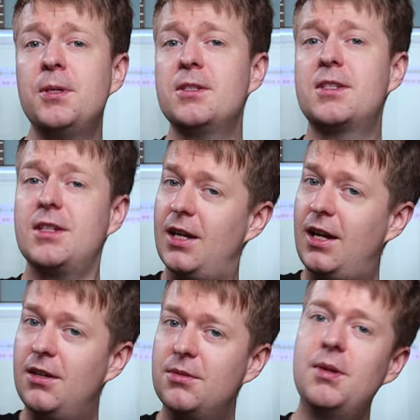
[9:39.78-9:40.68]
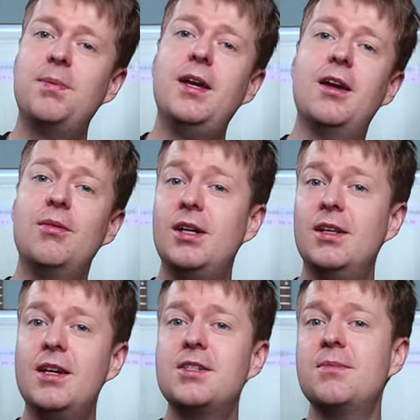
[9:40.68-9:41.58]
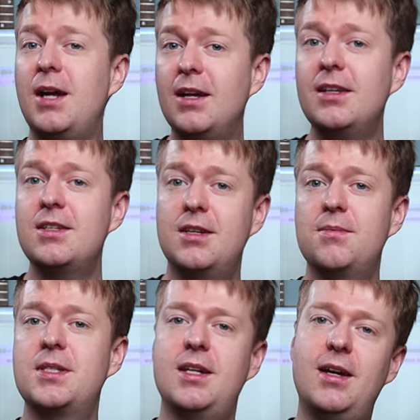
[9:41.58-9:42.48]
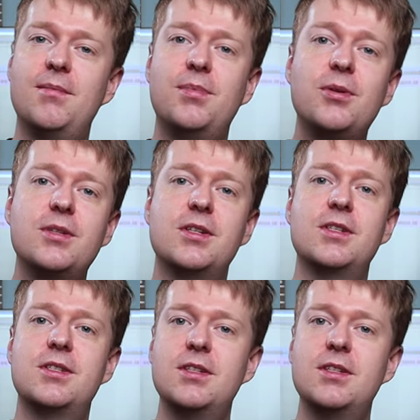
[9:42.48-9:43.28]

But how do we play it? Well, here's some handy tips and pointers.